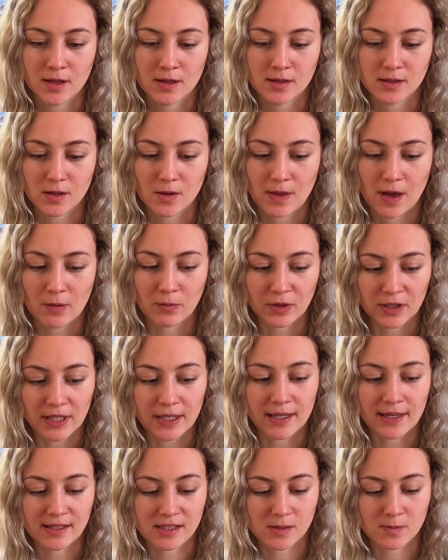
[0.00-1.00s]
So that
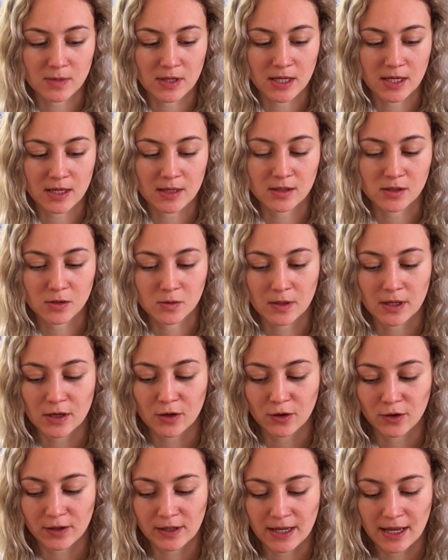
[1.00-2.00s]
really gets me into a
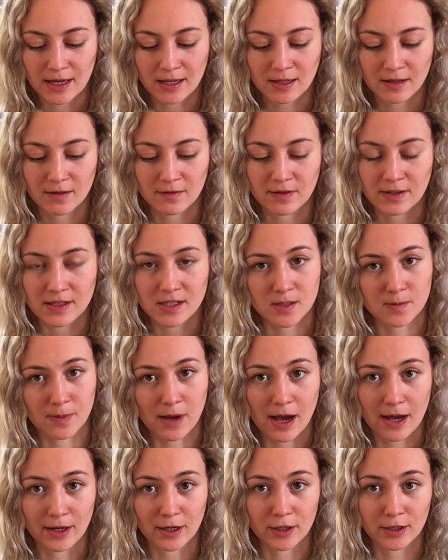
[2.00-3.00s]
creative,
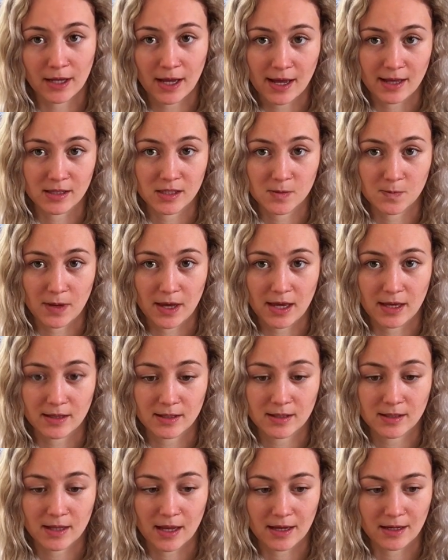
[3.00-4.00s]
inspired
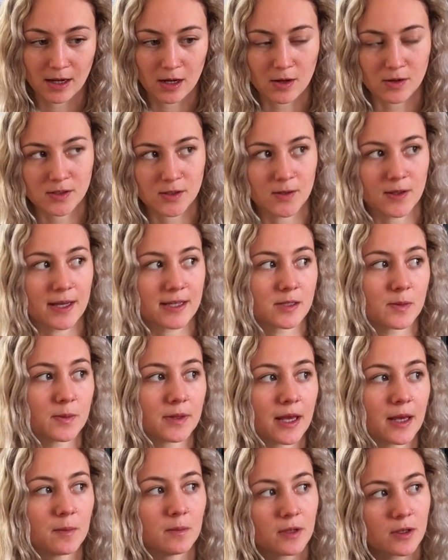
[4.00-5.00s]
headspace. And I also like to
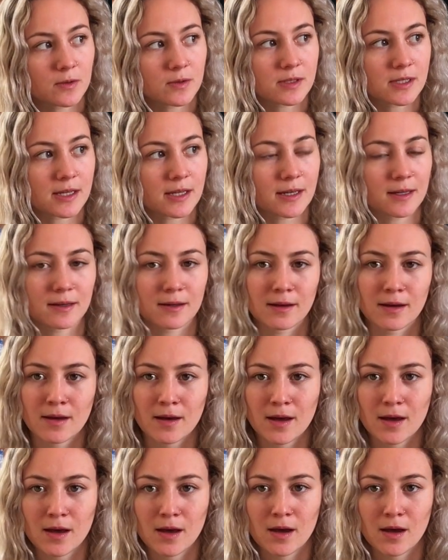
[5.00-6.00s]
play music,
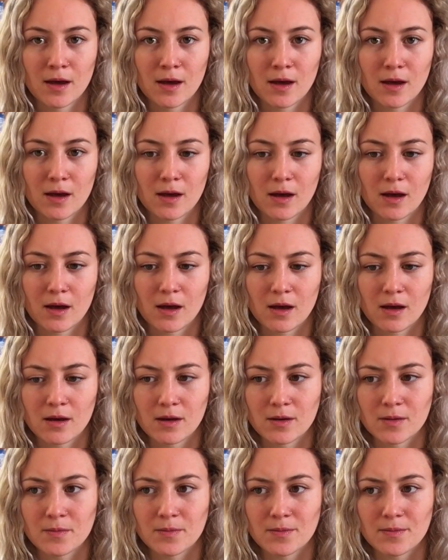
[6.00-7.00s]

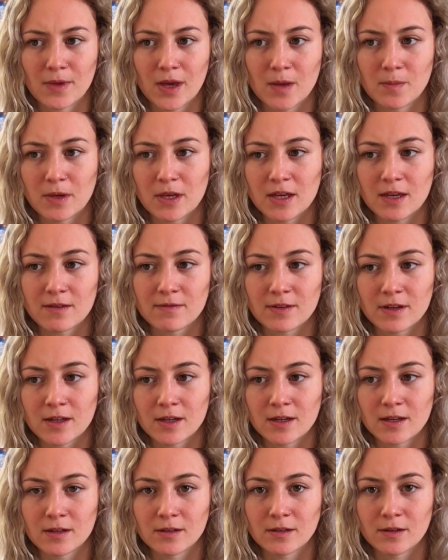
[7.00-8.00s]
maybe
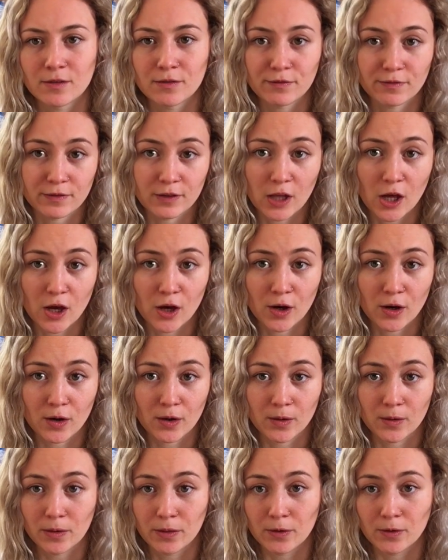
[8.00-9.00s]
even
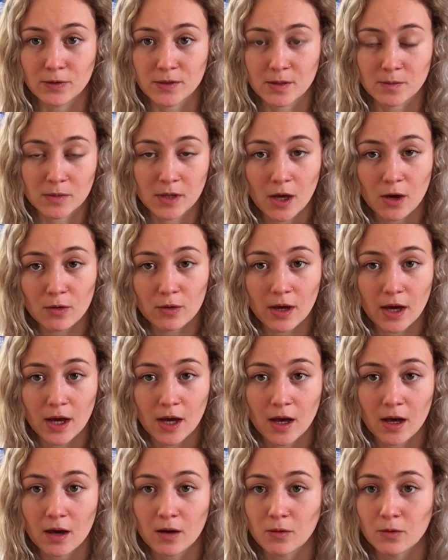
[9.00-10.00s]
flow through some
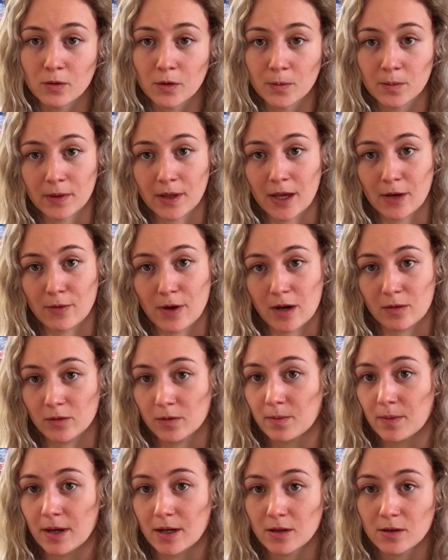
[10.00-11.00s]
yoga or play around
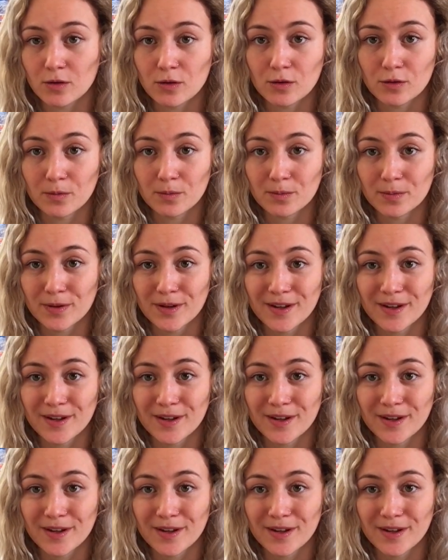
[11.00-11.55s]
with my hoop.